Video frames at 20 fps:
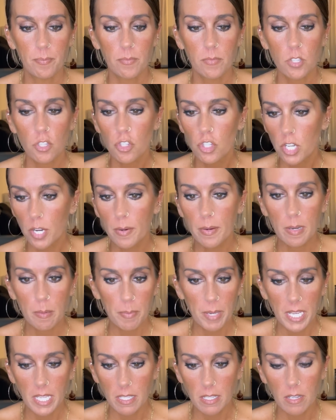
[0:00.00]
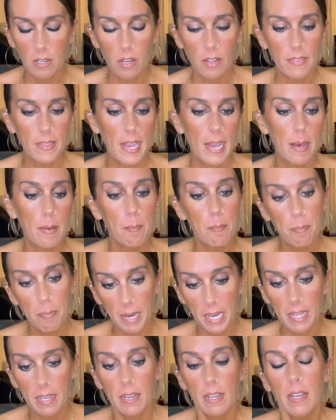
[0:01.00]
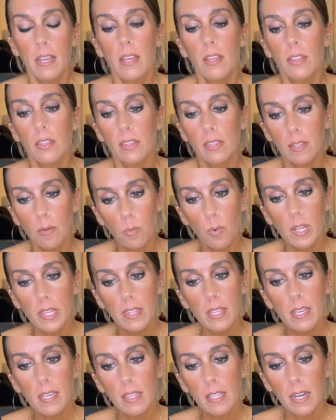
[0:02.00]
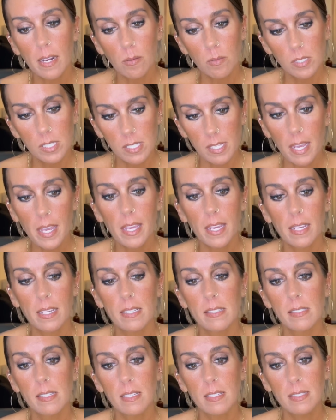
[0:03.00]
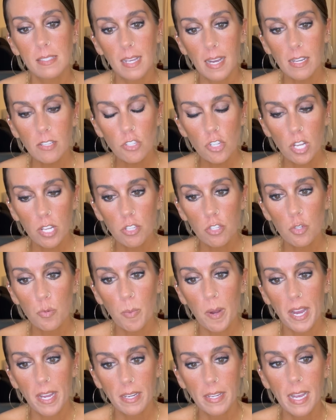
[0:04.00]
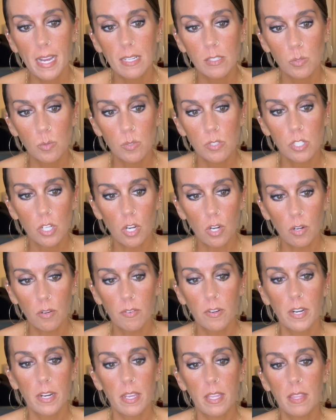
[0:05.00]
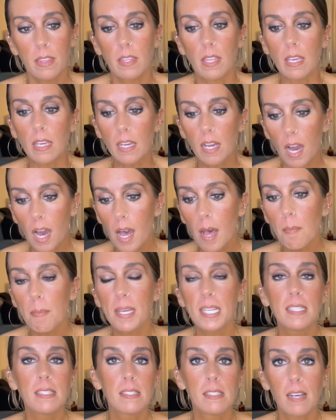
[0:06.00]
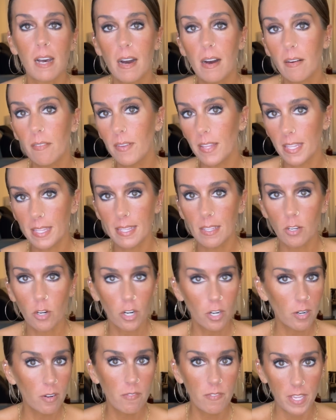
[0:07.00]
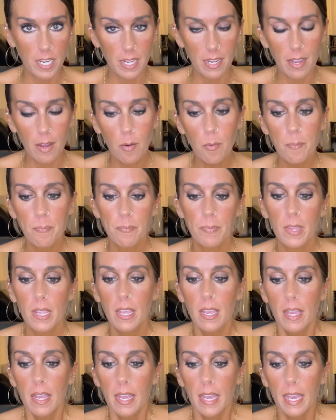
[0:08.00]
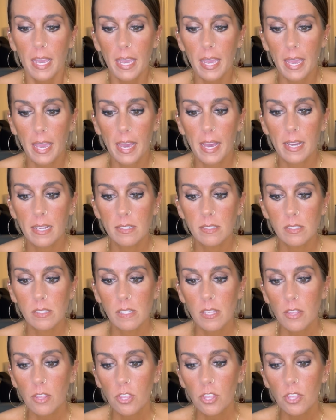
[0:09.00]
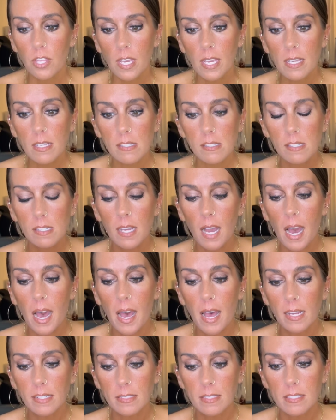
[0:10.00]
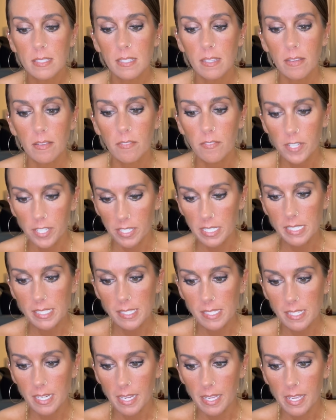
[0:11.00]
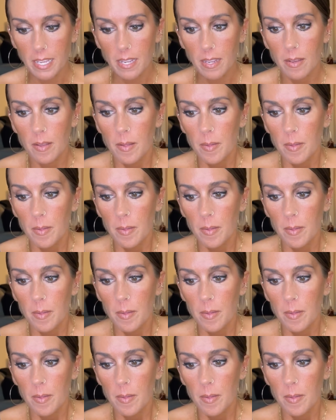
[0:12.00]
share an opinion on that. But the one thing that I will say is Dad Challenge Podcast was over in the comments of her video and things got very sticky,